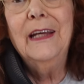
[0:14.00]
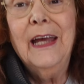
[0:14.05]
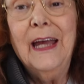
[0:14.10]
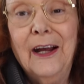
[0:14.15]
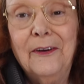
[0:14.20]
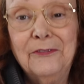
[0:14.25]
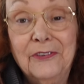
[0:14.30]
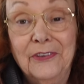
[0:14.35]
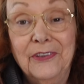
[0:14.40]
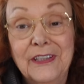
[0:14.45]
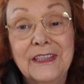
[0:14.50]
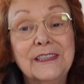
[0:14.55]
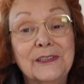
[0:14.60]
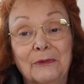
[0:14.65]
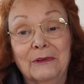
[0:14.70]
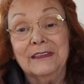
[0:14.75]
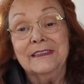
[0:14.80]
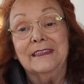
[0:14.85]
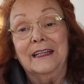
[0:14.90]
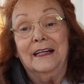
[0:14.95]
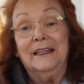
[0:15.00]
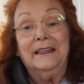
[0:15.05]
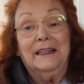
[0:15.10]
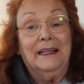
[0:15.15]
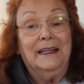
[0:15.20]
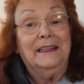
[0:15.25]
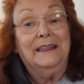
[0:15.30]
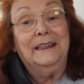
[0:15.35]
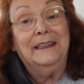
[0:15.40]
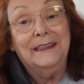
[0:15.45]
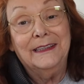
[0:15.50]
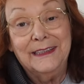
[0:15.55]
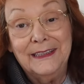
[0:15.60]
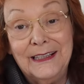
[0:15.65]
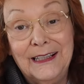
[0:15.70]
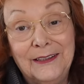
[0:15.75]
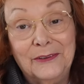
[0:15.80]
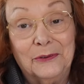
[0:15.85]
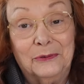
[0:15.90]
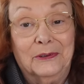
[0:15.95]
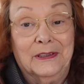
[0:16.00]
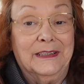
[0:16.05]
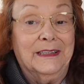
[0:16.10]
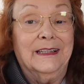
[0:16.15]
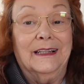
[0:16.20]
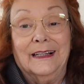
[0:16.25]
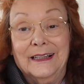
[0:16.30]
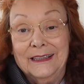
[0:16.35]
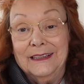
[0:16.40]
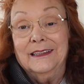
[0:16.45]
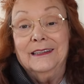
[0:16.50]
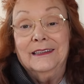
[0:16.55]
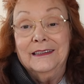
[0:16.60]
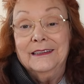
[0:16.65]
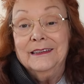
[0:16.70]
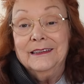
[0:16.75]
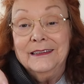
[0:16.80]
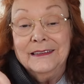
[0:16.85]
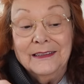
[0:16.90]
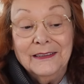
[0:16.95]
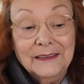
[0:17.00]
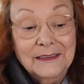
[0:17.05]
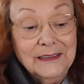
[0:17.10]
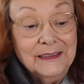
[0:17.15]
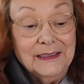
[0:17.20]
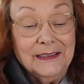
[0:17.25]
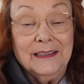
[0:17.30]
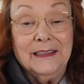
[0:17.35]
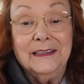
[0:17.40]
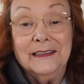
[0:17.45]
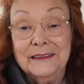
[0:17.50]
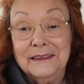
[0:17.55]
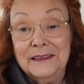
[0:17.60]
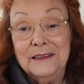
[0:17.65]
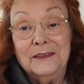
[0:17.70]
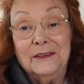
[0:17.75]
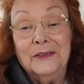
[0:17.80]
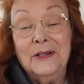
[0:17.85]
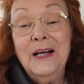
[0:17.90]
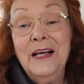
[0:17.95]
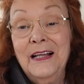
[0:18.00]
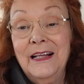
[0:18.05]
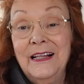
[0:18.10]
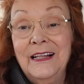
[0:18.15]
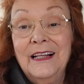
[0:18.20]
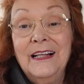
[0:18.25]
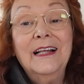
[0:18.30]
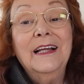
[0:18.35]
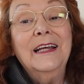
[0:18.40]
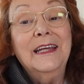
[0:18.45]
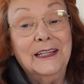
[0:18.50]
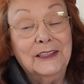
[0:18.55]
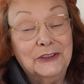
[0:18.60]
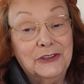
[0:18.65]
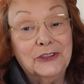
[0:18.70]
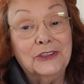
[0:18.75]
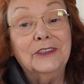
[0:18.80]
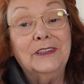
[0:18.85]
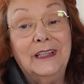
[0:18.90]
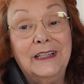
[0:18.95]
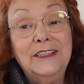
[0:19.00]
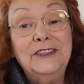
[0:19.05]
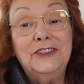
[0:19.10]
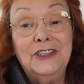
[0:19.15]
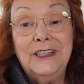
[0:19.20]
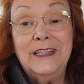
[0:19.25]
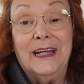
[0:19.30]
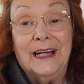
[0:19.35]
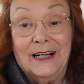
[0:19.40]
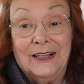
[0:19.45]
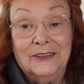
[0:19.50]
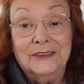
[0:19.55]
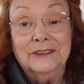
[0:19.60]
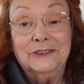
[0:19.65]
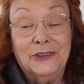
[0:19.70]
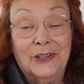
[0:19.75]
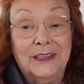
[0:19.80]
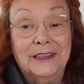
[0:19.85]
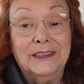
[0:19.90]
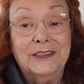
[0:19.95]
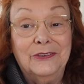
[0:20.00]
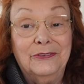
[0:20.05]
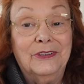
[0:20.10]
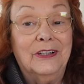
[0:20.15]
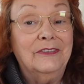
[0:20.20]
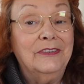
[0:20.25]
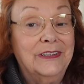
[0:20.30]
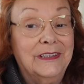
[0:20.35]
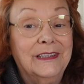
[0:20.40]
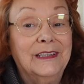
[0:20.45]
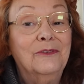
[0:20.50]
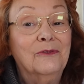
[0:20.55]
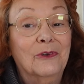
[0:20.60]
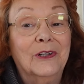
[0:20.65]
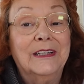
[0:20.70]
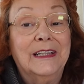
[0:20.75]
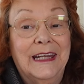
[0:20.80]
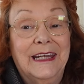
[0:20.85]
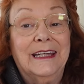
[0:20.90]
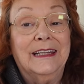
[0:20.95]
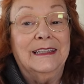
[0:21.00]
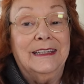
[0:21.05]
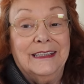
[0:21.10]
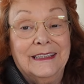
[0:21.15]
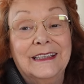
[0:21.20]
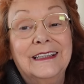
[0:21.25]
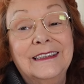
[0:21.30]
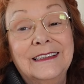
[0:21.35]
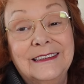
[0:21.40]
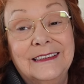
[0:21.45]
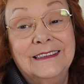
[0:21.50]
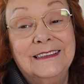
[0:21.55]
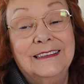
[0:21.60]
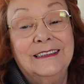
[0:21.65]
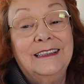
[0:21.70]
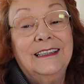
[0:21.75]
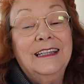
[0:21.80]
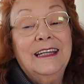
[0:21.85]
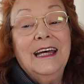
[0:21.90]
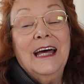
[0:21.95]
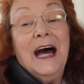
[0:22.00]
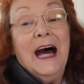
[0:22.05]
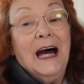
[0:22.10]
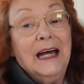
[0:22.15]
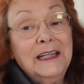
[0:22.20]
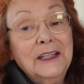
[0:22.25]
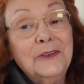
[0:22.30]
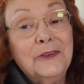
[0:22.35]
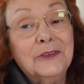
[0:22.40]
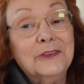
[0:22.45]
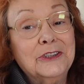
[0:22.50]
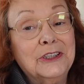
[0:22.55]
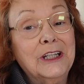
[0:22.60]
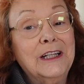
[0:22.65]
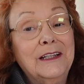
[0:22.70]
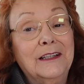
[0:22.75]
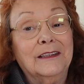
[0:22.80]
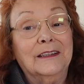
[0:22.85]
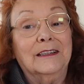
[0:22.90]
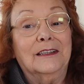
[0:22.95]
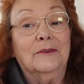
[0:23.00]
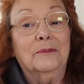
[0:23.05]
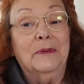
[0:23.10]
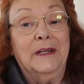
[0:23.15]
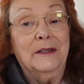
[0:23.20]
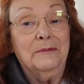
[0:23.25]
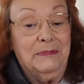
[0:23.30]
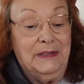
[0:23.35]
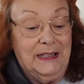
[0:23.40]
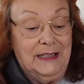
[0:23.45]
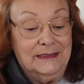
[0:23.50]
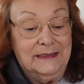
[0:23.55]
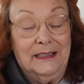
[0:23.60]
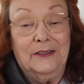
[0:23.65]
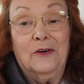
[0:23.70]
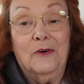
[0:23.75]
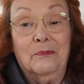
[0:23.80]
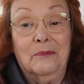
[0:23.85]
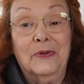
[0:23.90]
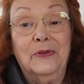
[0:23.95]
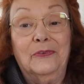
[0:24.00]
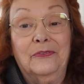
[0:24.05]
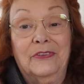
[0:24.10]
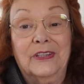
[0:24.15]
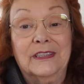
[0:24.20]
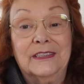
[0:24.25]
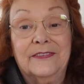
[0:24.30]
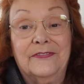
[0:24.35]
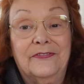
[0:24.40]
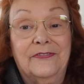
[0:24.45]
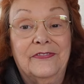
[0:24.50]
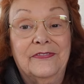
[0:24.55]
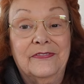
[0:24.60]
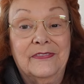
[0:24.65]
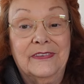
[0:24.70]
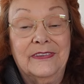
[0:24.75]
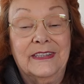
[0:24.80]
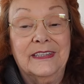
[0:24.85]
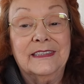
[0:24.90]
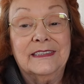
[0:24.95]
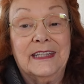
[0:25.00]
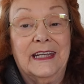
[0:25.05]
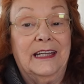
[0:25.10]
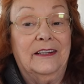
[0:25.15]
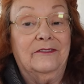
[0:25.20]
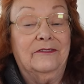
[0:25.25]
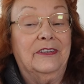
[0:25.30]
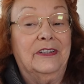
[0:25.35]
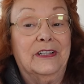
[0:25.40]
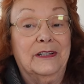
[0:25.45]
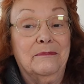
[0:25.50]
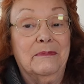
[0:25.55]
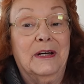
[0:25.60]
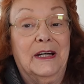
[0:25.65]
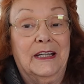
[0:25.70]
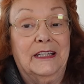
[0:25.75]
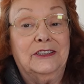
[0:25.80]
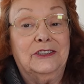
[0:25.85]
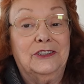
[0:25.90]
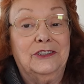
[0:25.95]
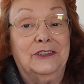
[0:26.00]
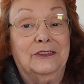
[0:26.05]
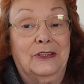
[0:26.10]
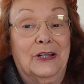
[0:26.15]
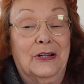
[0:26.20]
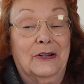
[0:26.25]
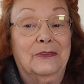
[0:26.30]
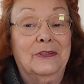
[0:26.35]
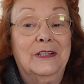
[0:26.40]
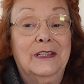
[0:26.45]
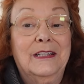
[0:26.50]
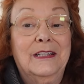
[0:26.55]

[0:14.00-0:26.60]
After this one's done, I got to get the other one done. And, you know, it sure lays you down, trying to do everything one-handed. I can crochet a little bit because I don't move this hand very much, you know,